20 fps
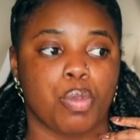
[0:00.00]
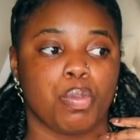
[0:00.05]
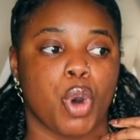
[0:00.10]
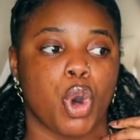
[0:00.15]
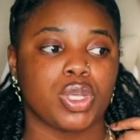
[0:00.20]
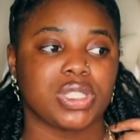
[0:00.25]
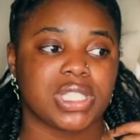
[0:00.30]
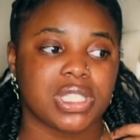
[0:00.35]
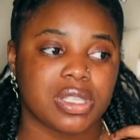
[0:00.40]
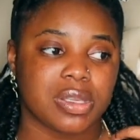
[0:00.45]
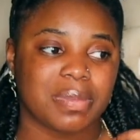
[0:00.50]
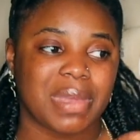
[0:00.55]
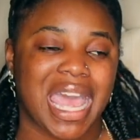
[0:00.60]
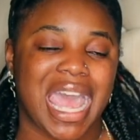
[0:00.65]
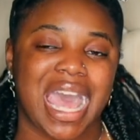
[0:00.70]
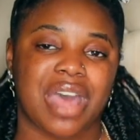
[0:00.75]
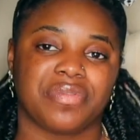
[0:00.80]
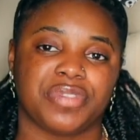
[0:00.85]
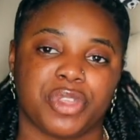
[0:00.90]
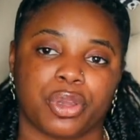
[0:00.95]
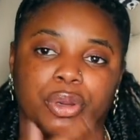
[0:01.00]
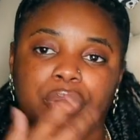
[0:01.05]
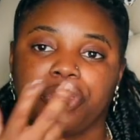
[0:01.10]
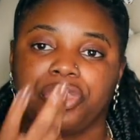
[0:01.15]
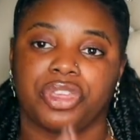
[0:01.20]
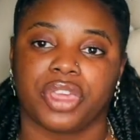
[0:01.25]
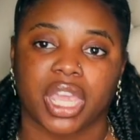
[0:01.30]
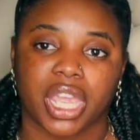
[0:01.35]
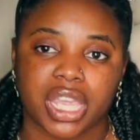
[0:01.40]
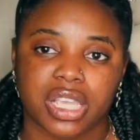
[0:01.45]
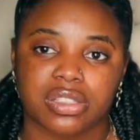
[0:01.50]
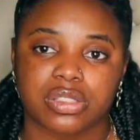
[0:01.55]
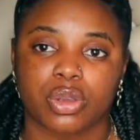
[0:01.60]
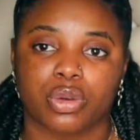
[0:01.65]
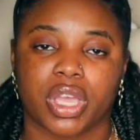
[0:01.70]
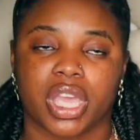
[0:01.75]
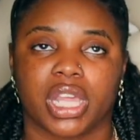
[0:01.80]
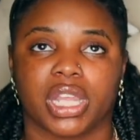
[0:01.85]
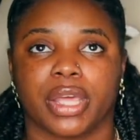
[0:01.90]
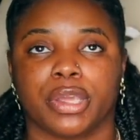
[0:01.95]
most of them have their things,
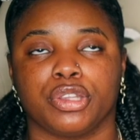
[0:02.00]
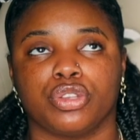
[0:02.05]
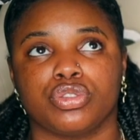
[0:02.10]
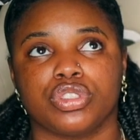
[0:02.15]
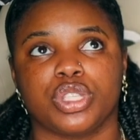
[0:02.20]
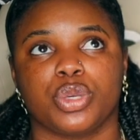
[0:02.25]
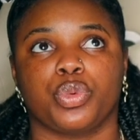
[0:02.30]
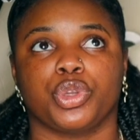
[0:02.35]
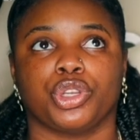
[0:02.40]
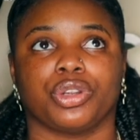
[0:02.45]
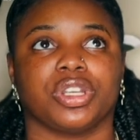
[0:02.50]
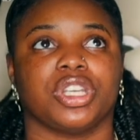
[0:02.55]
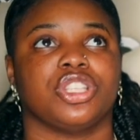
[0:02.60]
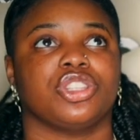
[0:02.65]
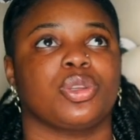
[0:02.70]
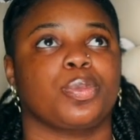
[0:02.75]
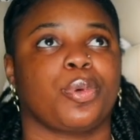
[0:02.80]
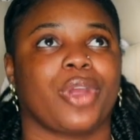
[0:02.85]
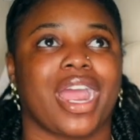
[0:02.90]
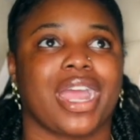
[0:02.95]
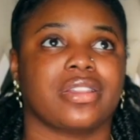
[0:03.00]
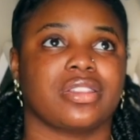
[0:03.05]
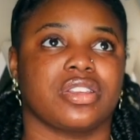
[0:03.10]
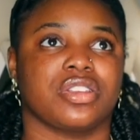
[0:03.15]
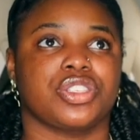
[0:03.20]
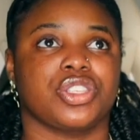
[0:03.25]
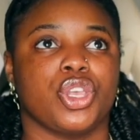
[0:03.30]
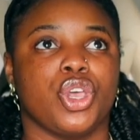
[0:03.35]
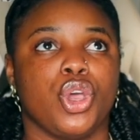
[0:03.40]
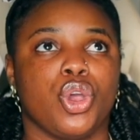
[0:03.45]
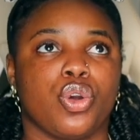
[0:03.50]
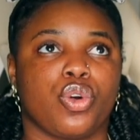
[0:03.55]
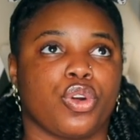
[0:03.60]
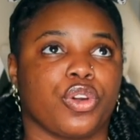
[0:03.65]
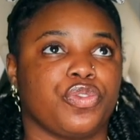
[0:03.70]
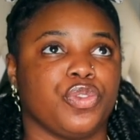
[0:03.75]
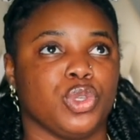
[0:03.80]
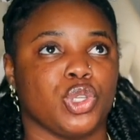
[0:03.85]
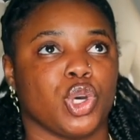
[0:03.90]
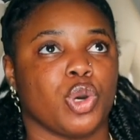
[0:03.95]
okay? Like usually when you're in the practice
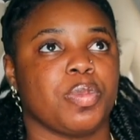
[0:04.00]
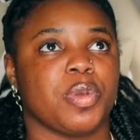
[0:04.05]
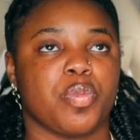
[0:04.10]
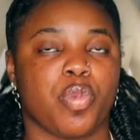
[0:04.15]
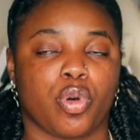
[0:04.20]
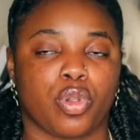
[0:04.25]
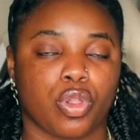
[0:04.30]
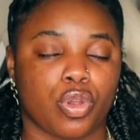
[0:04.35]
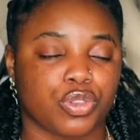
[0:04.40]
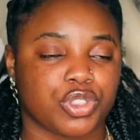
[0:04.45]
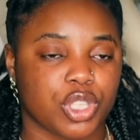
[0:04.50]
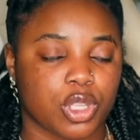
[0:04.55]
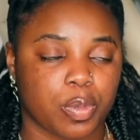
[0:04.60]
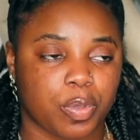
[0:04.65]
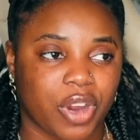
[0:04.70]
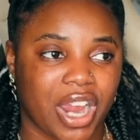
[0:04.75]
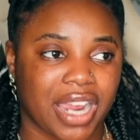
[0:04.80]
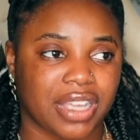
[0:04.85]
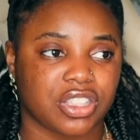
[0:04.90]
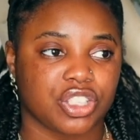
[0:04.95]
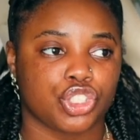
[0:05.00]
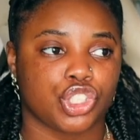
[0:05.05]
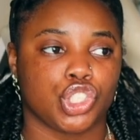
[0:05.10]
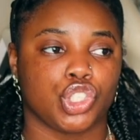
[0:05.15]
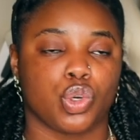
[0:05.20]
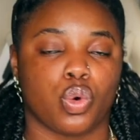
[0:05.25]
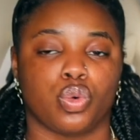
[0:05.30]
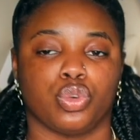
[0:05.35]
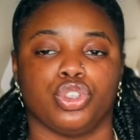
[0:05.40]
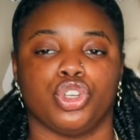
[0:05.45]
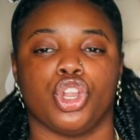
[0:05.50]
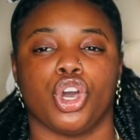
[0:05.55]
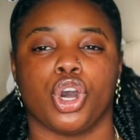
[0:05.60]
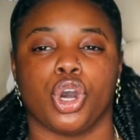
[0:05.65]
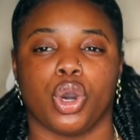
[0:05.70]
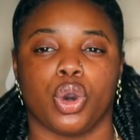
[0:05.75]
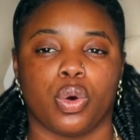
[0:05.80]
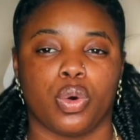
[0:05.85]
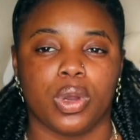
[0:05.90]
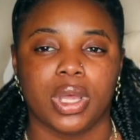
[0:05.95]
or if you know people close to the practice, you'll
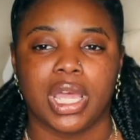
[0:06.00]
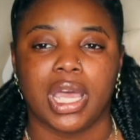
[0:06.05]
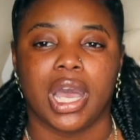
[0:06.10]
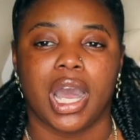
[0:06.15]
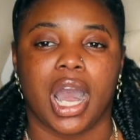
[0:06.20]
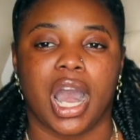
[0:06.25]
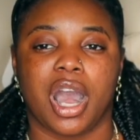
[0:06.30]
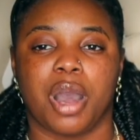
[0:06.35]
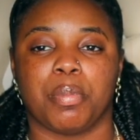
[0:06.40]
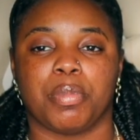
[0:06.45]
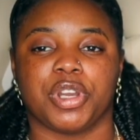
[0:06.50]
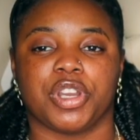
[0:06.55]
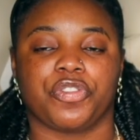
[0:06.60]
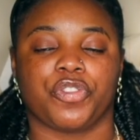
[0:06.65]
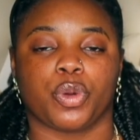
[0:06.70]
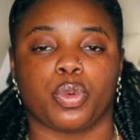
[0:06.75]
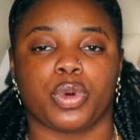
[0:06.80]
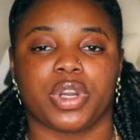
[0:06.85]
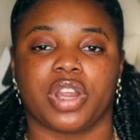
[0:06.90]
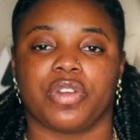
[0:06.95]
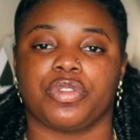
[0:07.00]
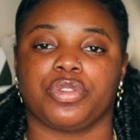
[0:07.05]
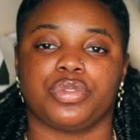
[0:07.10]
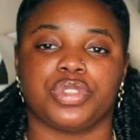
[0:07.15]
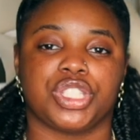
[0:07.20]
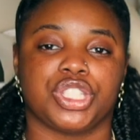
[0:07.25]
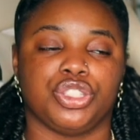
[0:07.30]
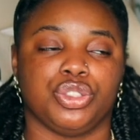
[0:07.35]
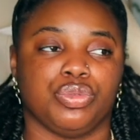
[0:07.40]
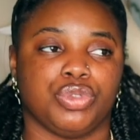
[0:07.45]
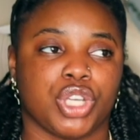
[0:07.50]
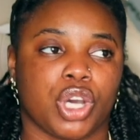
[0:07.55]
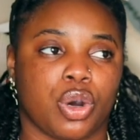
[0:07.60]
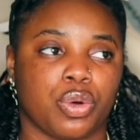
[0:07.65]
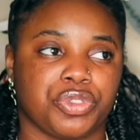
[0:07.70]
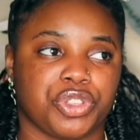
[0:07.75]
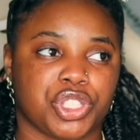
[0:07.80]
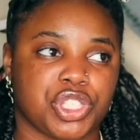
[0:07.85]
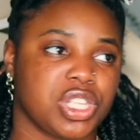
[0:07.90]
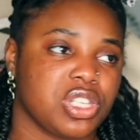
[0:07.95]
know. But if for whatever reason you
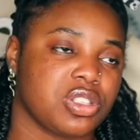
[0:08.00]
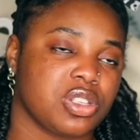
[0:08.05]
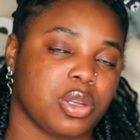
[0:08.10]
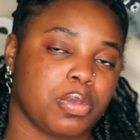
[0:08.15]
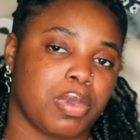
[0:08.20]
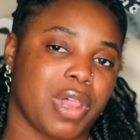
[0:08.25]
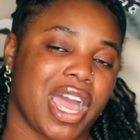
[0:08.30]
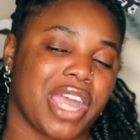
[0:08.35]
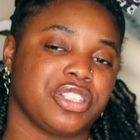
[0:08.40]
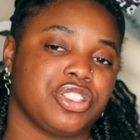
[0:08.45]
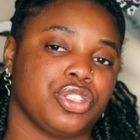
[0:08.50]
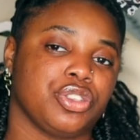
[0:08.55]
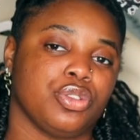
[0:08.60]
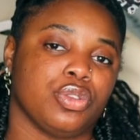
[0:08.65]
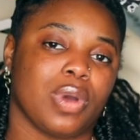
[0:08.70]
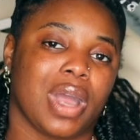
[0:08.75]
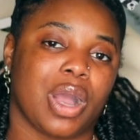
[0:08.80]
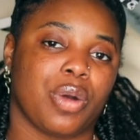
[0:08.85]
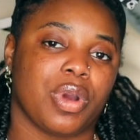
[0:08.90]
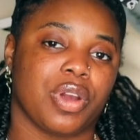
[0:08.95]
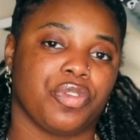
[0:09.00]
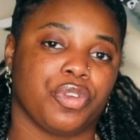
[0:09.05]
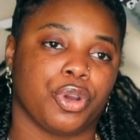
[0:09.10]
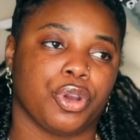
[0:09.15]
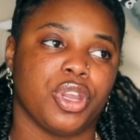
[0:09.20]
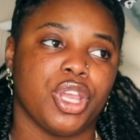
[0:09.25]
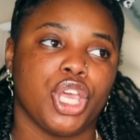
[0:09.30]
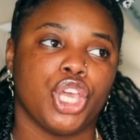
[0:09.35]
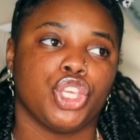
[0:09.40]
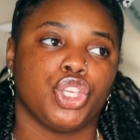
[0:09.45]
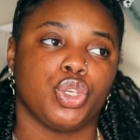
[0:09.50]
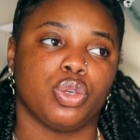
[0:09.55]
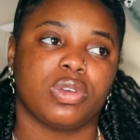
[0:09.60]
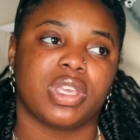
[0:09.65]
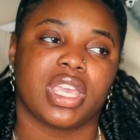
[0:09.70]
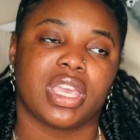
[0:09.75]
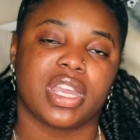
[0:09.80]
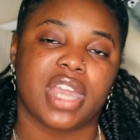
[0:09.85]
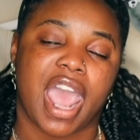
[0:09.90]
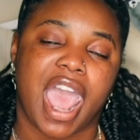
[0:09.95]
don't, this doesn't apply to you. However, you
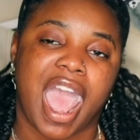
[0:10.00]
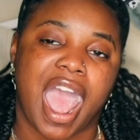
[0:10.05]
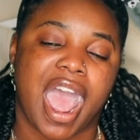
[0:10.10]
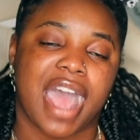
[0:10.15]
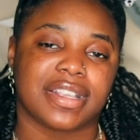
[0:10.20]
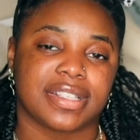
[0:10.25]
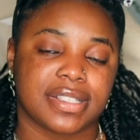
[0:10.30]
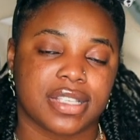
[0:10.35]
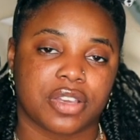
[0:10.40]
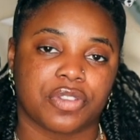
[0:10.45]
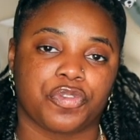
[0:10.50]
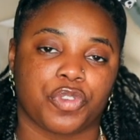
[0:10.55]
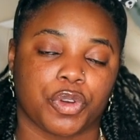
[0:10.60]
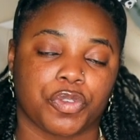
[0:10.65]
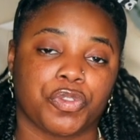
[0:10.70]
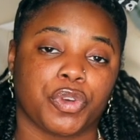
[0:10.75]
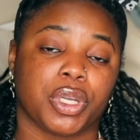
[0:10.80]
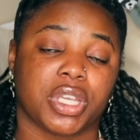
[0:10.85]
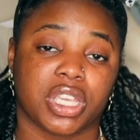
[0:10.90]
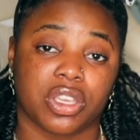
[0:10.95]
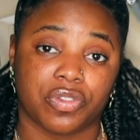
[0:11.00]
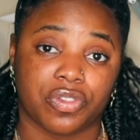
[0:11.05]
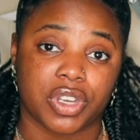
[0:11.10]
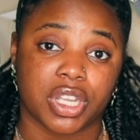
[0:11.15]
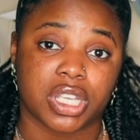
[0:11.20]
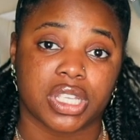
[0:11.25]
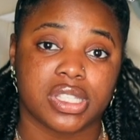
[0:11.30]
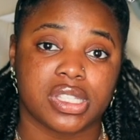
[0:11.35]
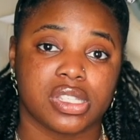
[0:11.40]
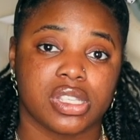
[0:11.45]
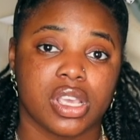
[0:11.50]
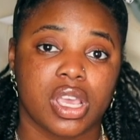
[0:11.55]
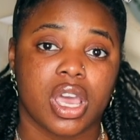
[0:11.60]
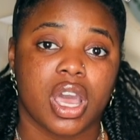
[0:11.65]
can ask for forgiveness.